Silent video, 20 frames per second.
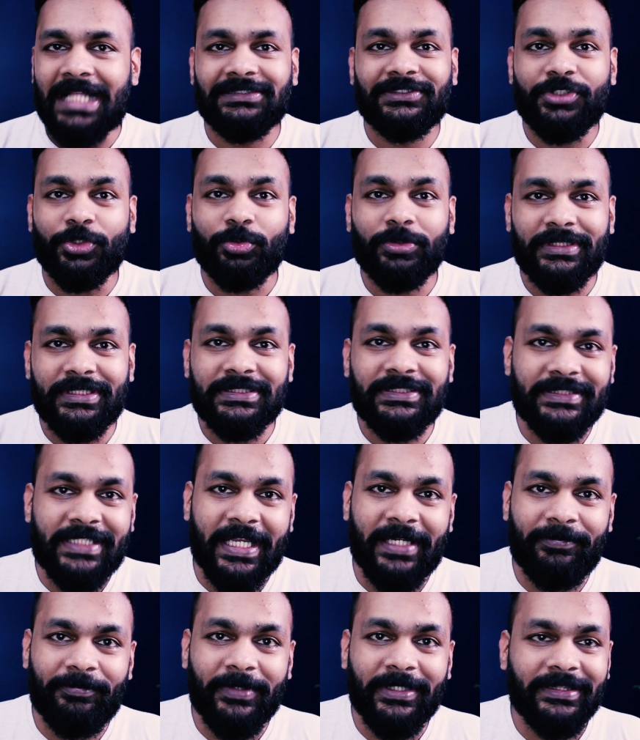And so the
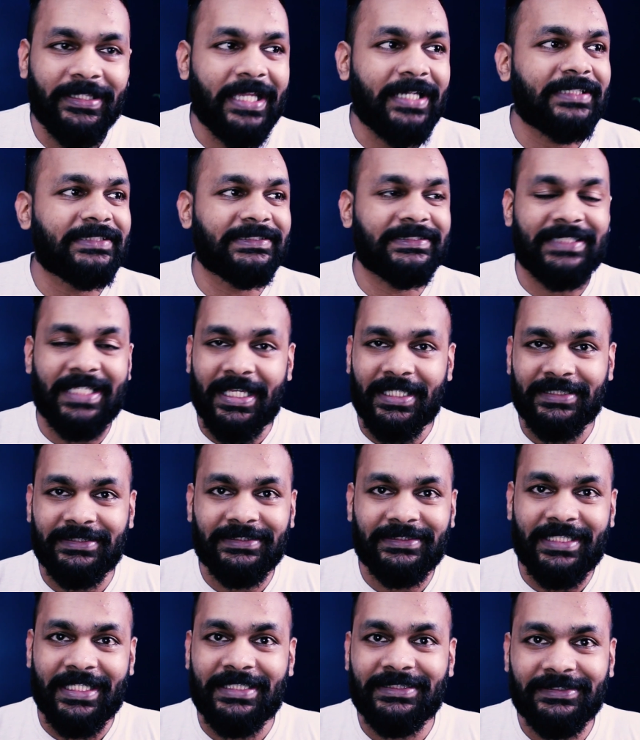statement that
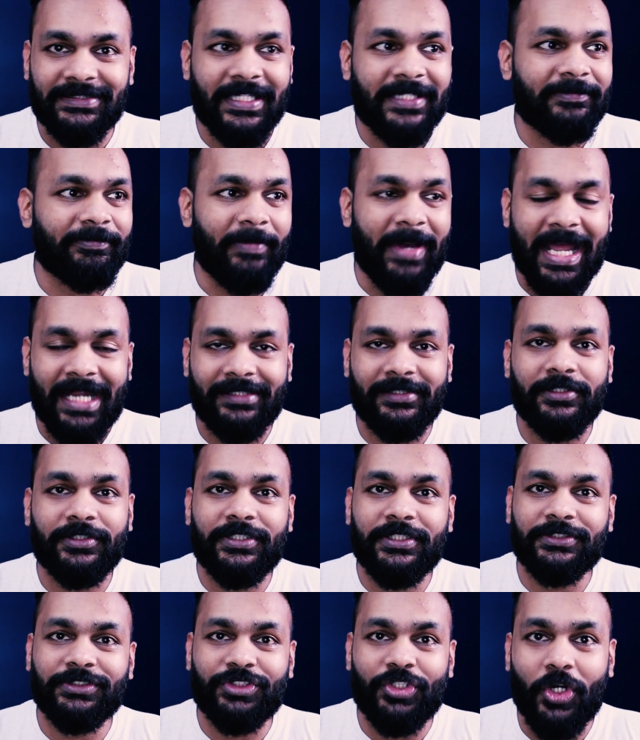science says that matter
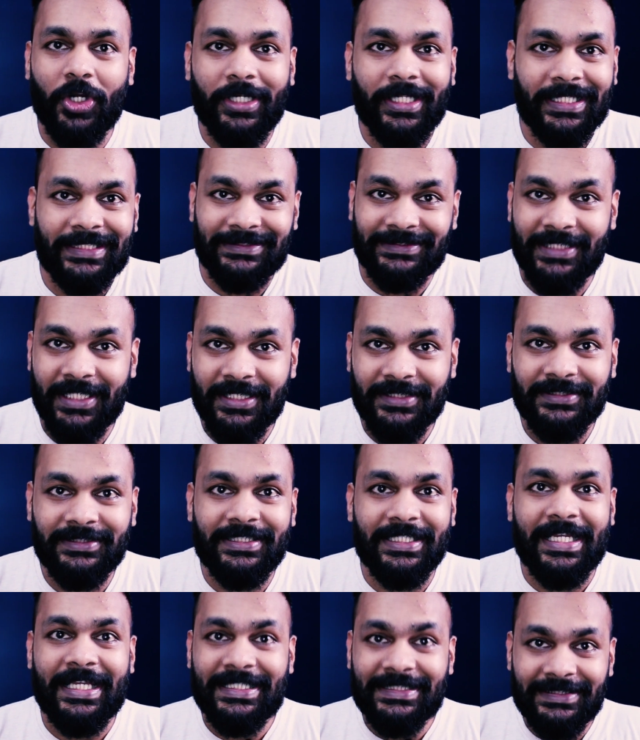does not
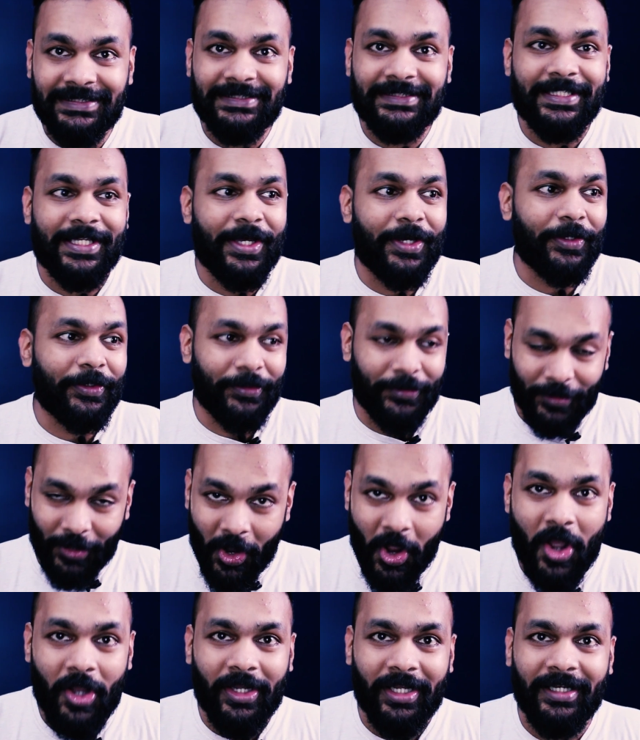exist is
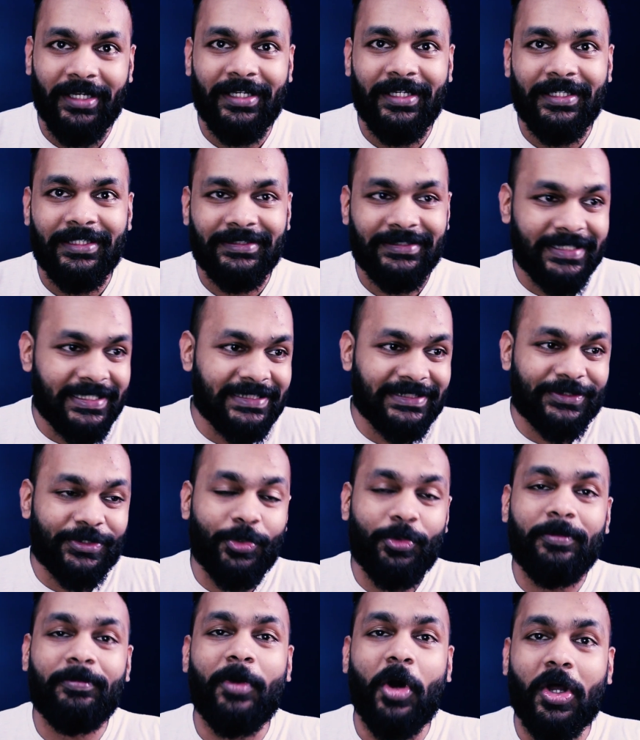wrong. These
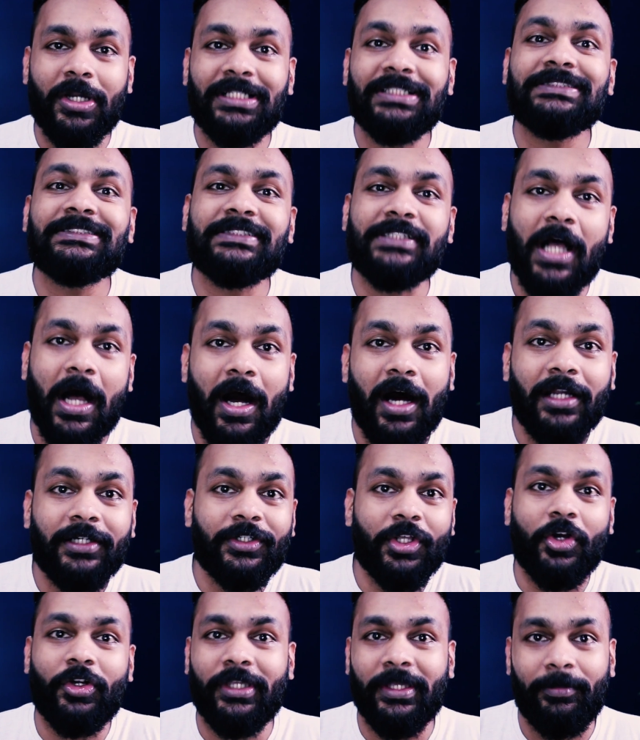two models are
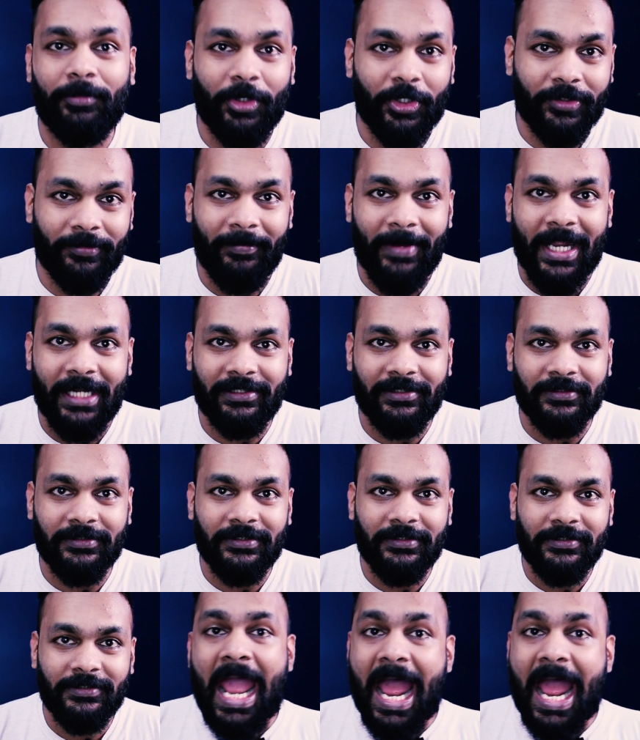talking about matter.